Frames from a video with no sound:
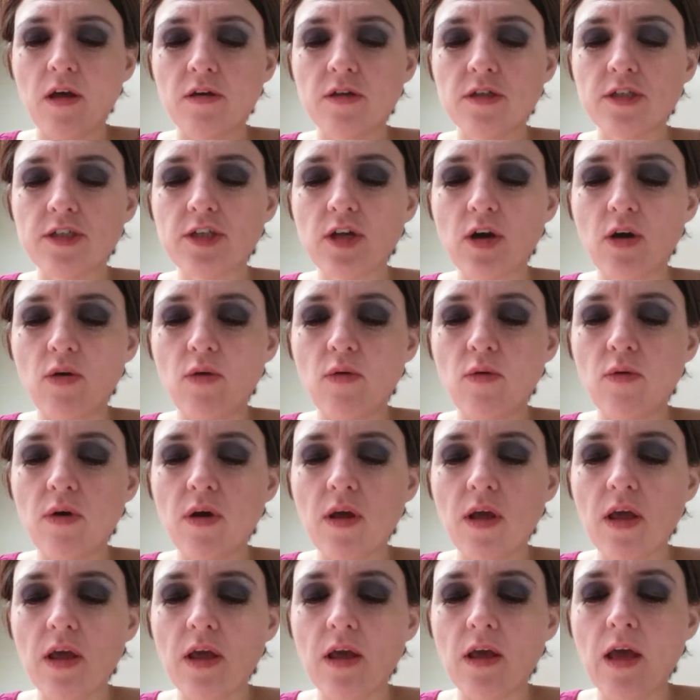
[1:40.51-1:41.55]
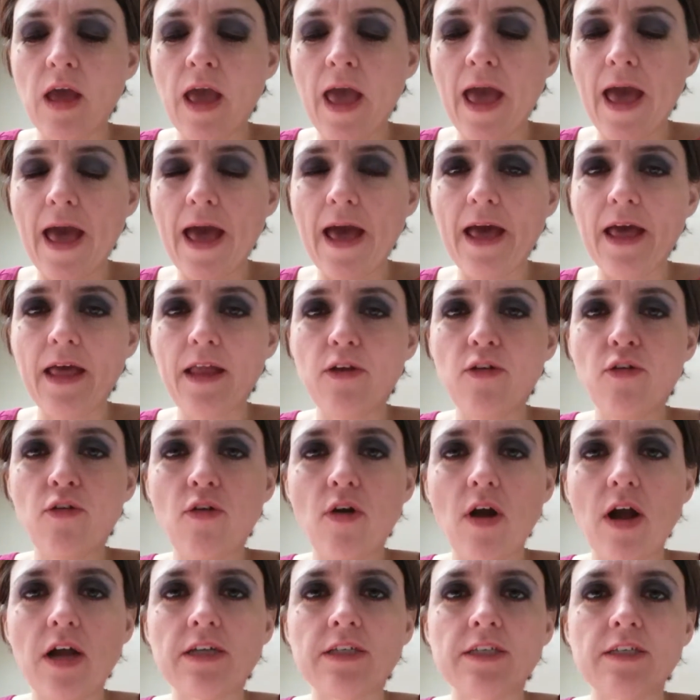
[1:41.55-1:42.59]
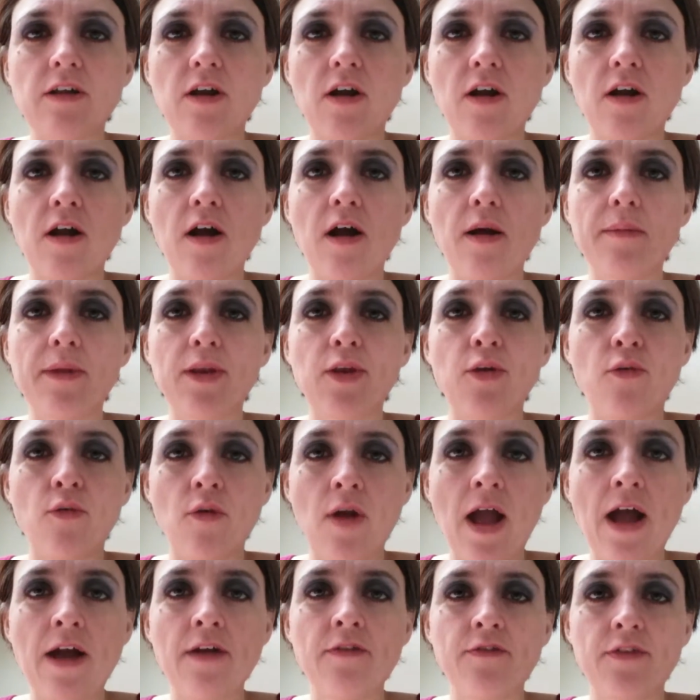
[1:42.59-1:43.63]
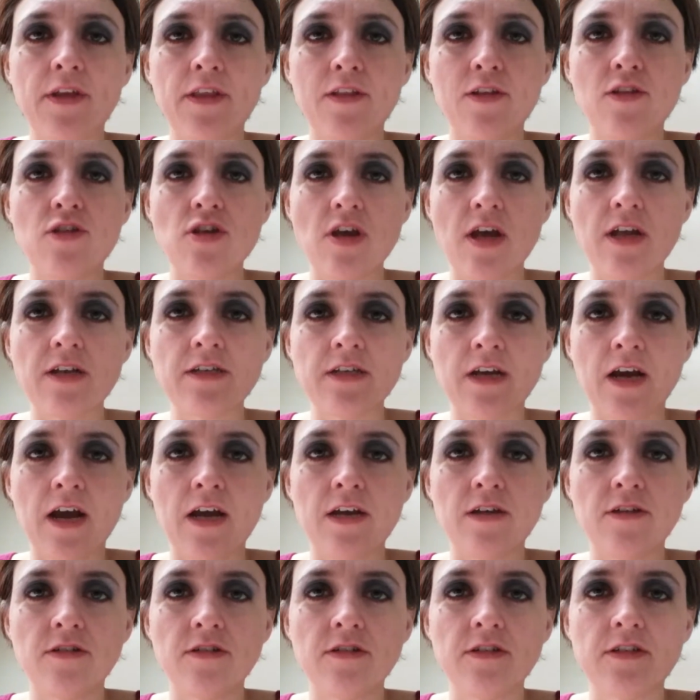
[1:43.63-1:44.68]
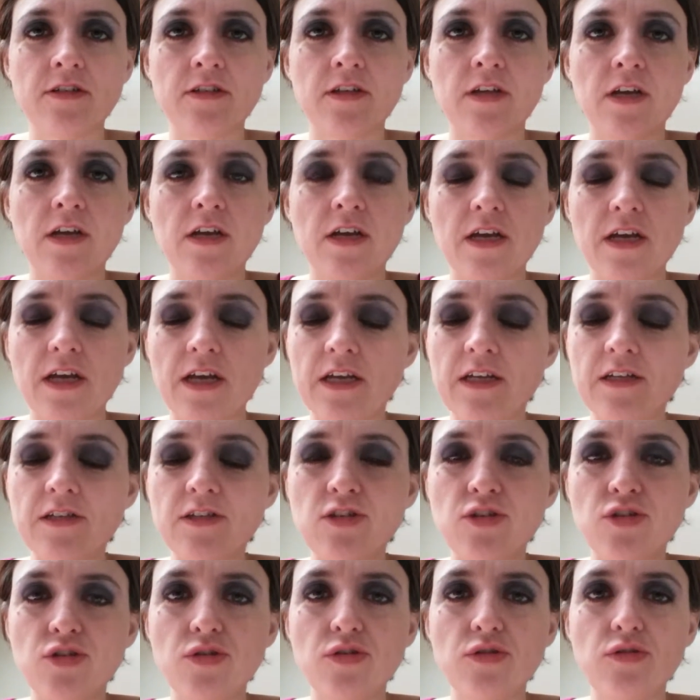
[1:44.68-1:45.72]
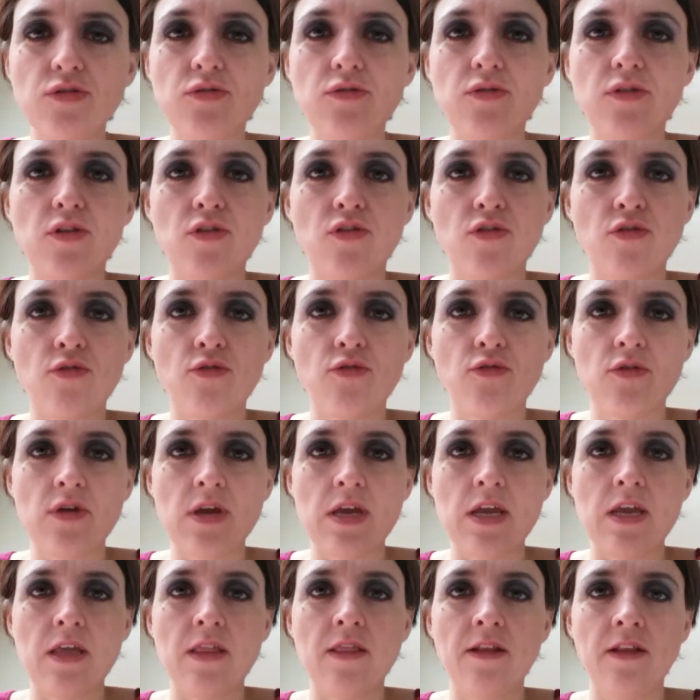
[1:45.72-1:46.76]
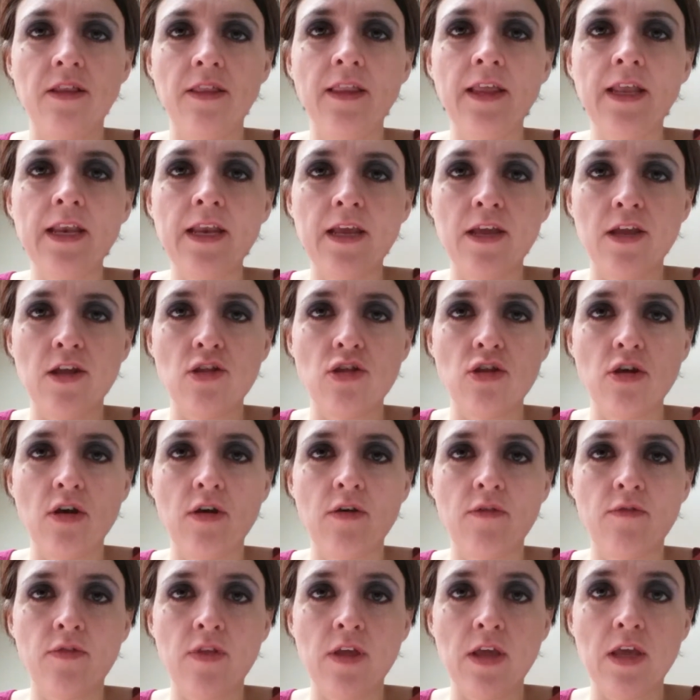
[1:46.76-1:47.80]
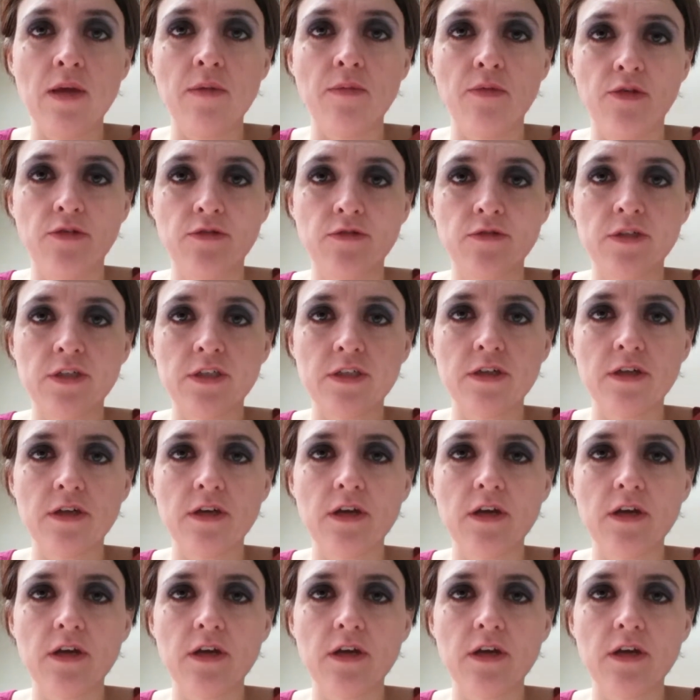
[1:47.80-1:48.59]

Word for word: So, had Christ not come and grafted the Gentiles into the tree, the lineage of the Hebrews,